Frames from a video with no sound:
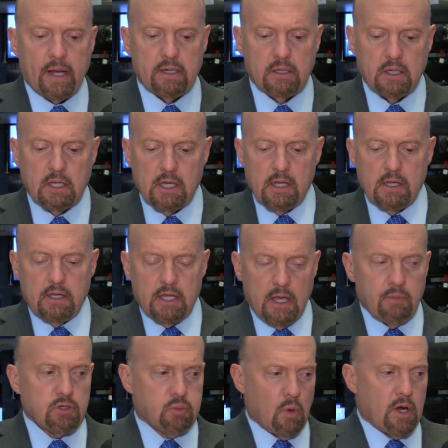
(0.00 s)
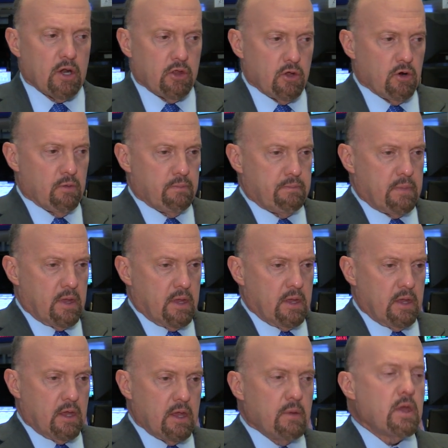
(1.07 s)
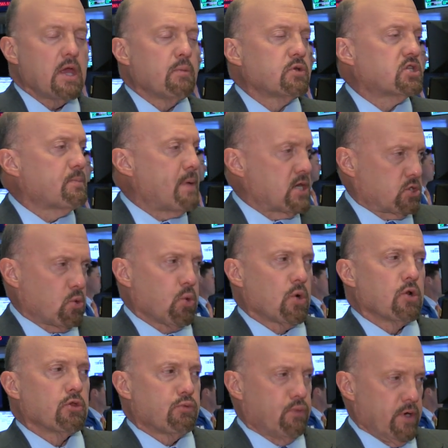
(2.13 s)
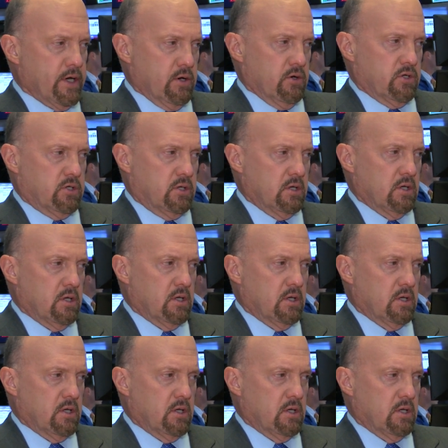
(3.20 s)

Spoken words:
But it was one of their, it was the best quarter in 3 years.